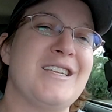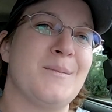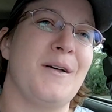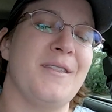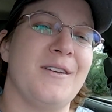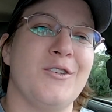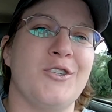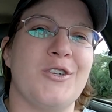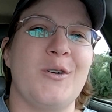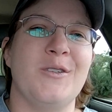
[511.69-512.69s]
small
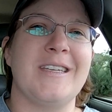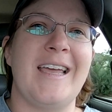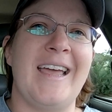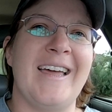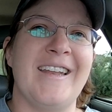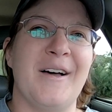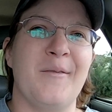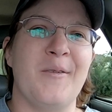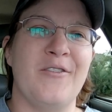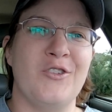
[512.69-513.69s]
theater shows, and
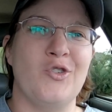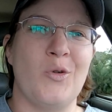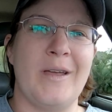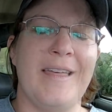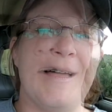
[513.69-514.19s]
have enjoyed that.